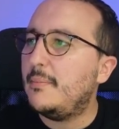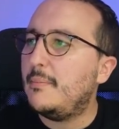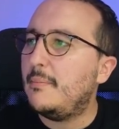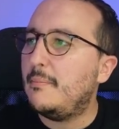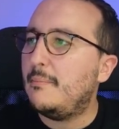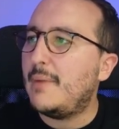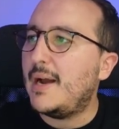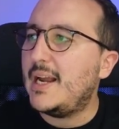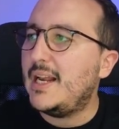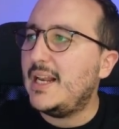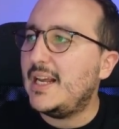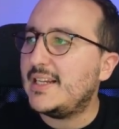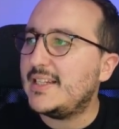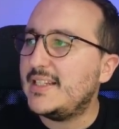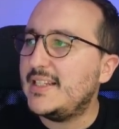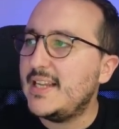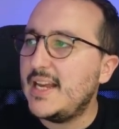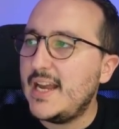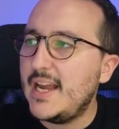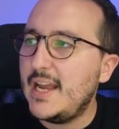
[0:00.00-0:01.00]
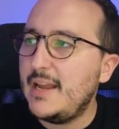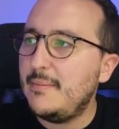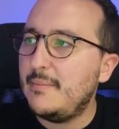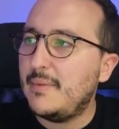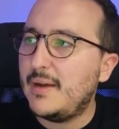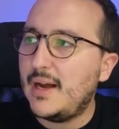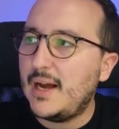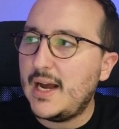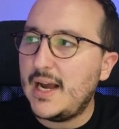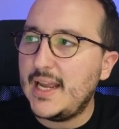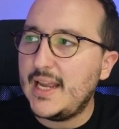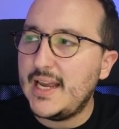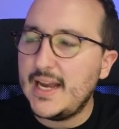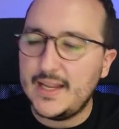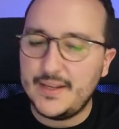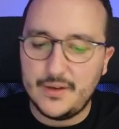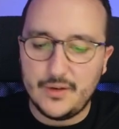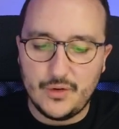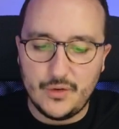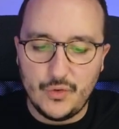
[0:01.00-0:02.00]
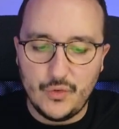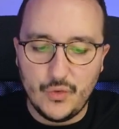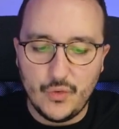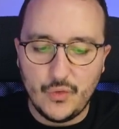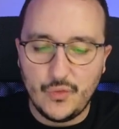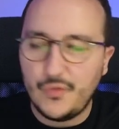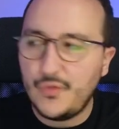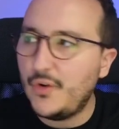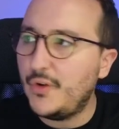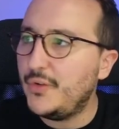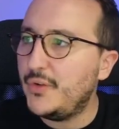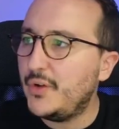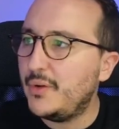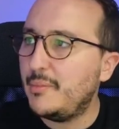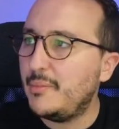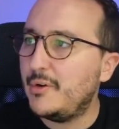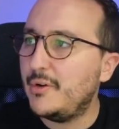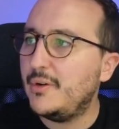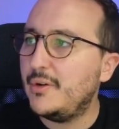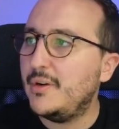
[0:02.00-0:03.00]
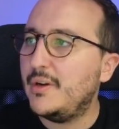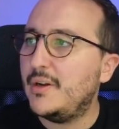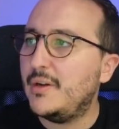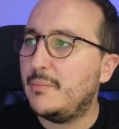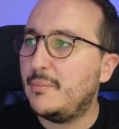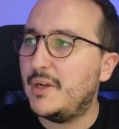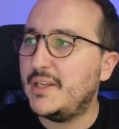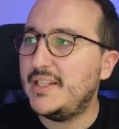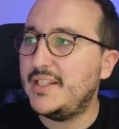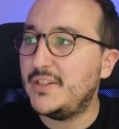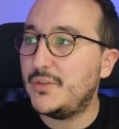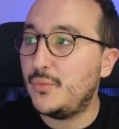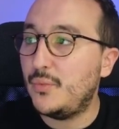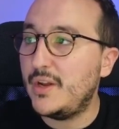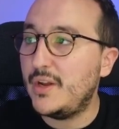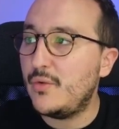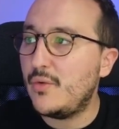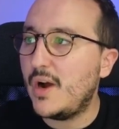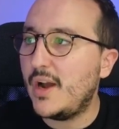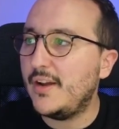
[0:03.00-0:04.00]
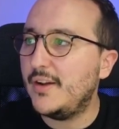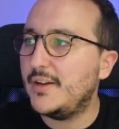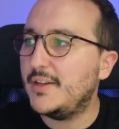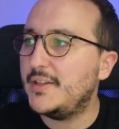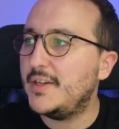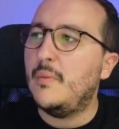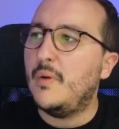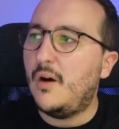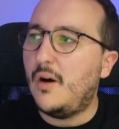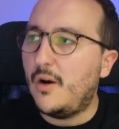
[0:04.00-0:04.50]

my last name, I got no phone number, but it's required.